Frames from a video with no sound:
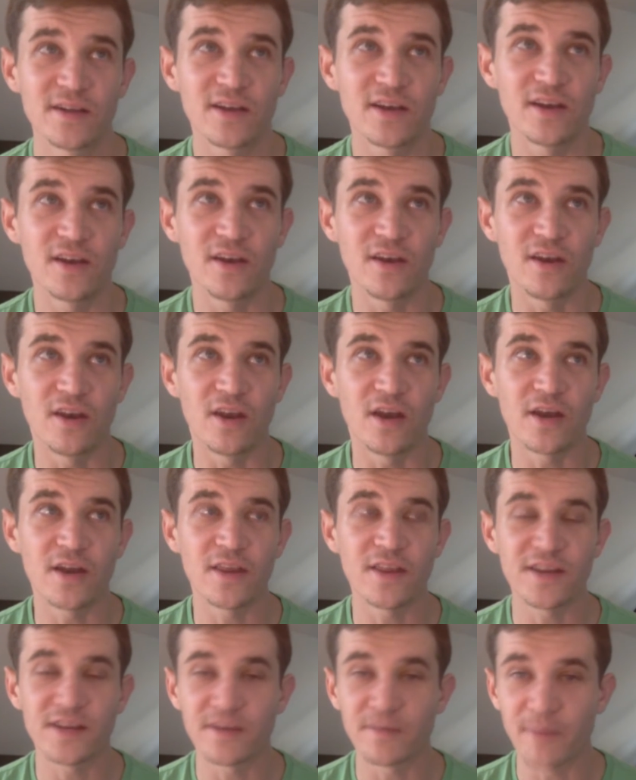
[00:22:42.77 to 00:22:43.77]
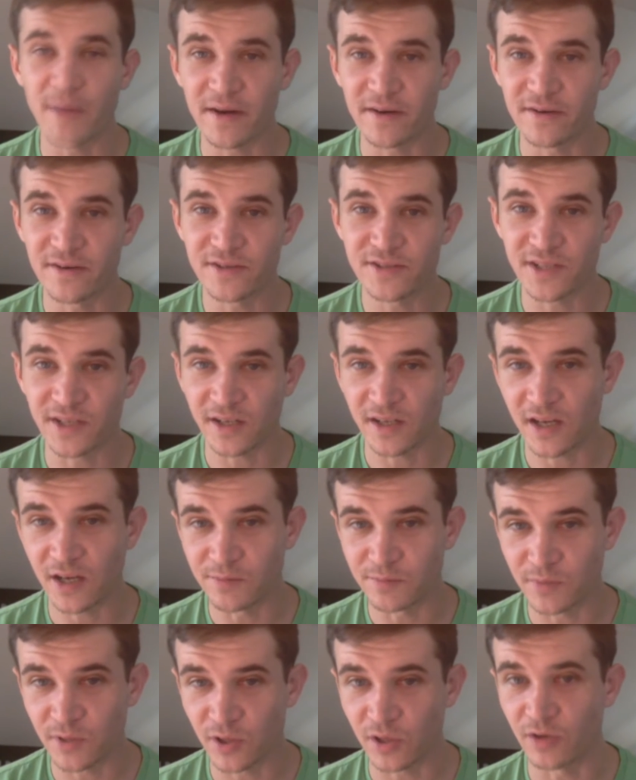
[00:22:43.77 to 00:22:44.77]
none of the competitors can
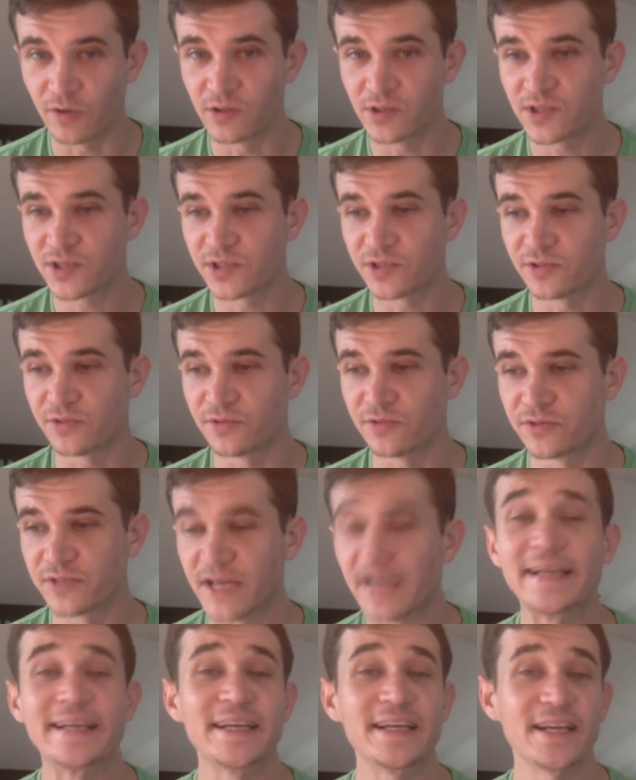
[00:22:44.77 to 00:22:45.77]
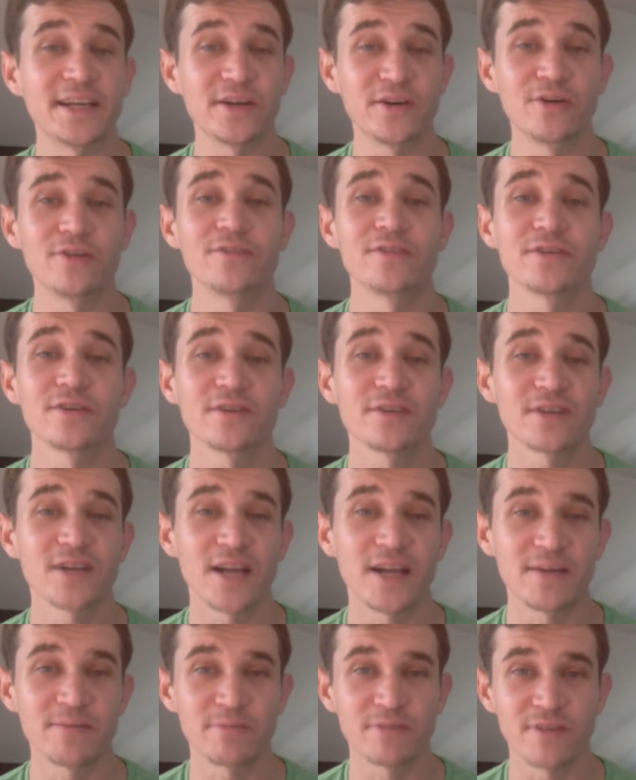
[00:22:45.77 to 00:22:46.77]
come close to taking it over
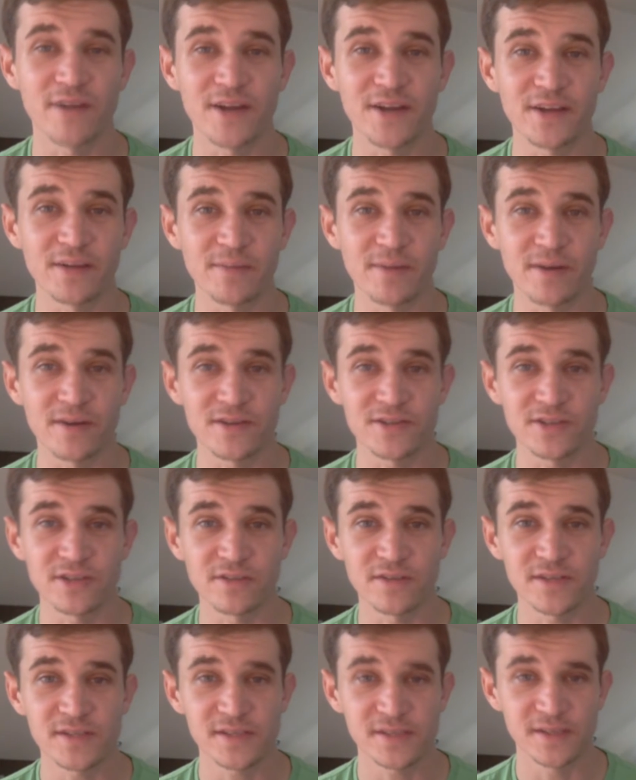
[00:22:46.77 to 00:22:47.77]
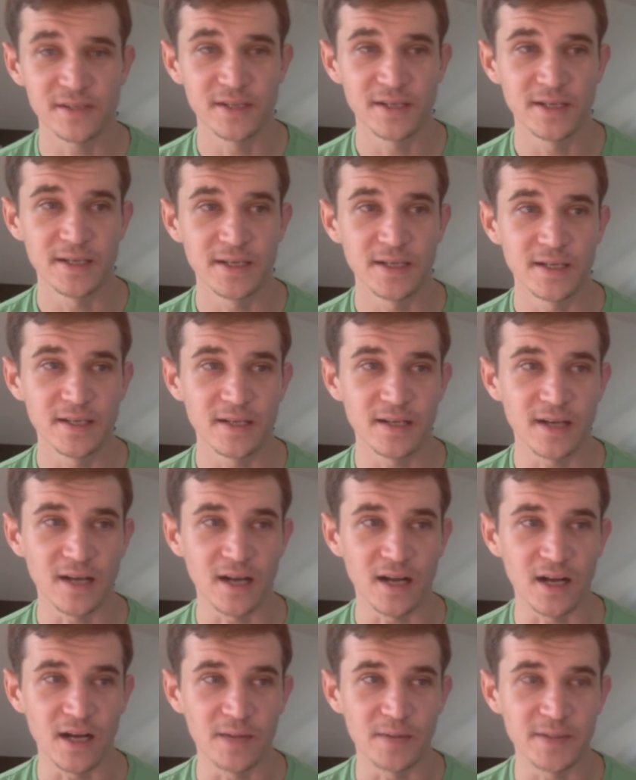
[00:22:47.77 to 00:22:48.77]
and providing a better service.
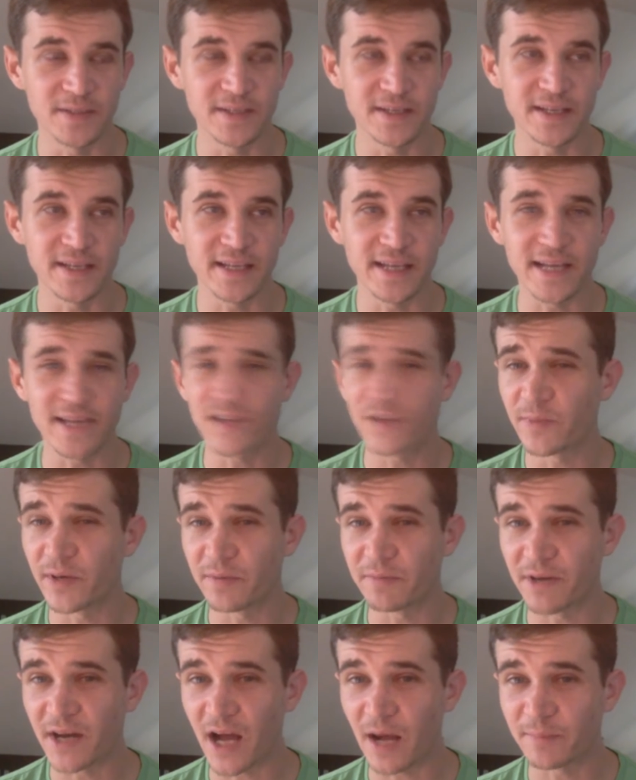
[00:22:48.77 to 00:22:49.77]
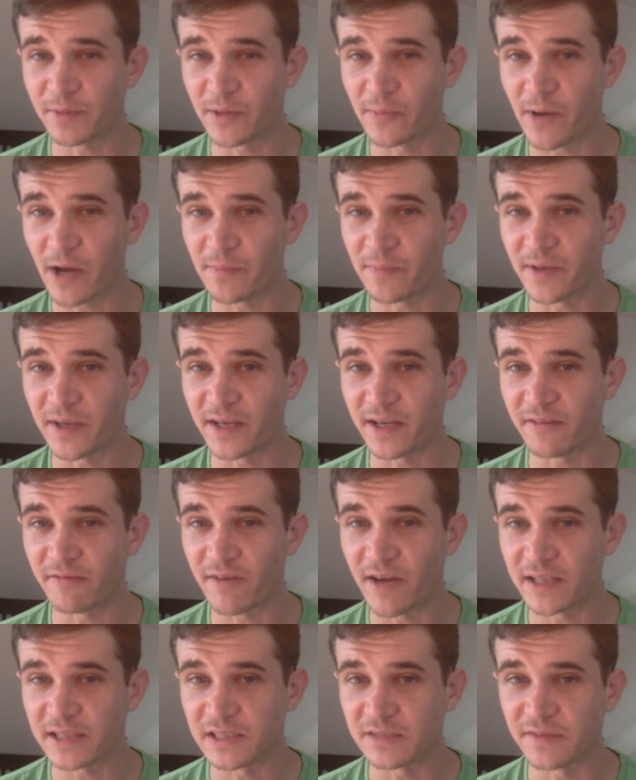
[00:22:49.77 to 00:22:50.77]
It didn't get to be a monopoly by being
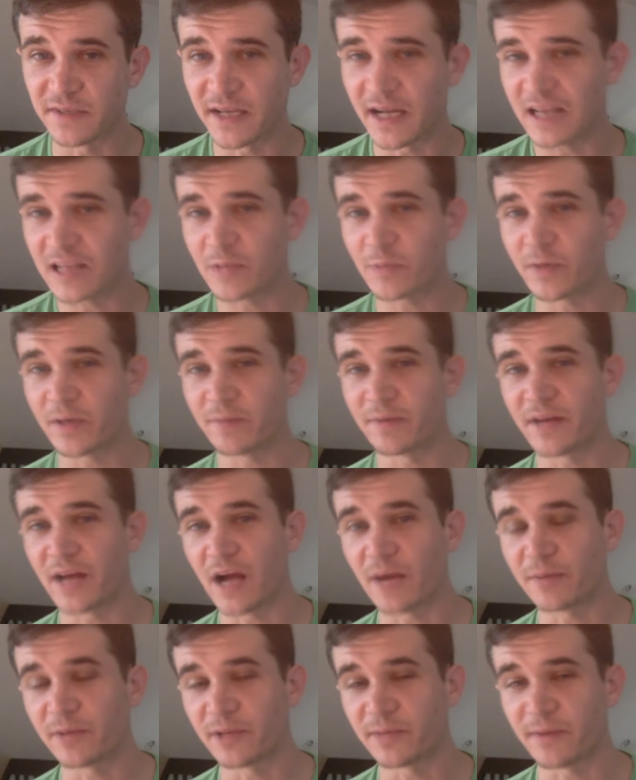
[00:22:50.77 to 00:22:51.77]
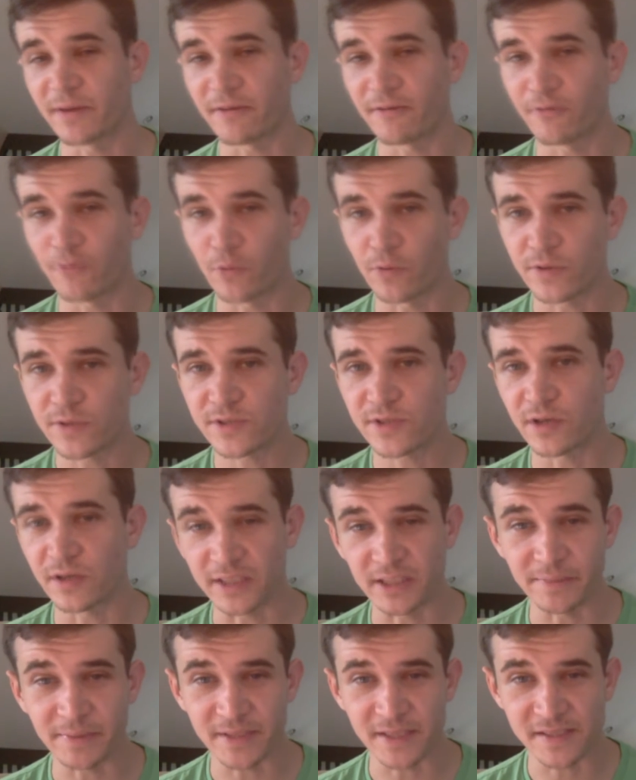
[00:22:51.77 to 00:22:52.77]
effective. It got to be a monopoly by force,
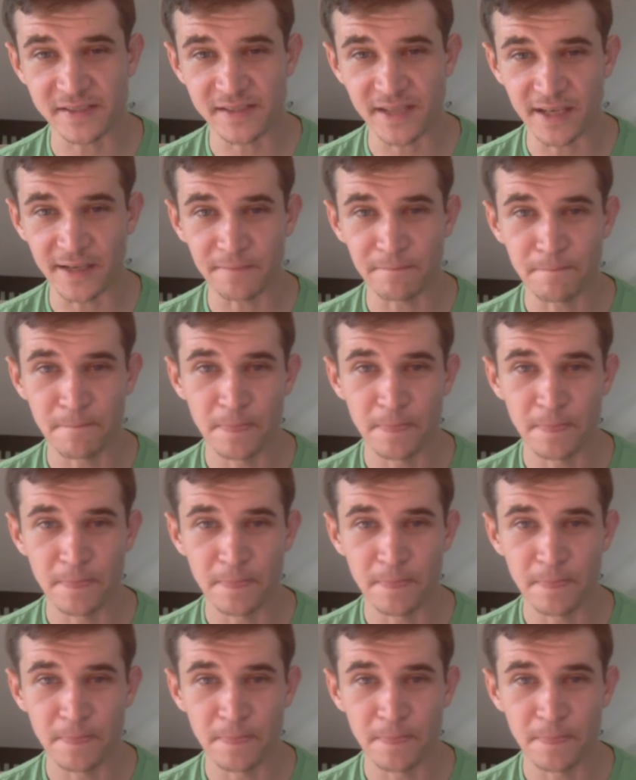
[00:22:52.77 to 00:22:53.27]
talking about the state.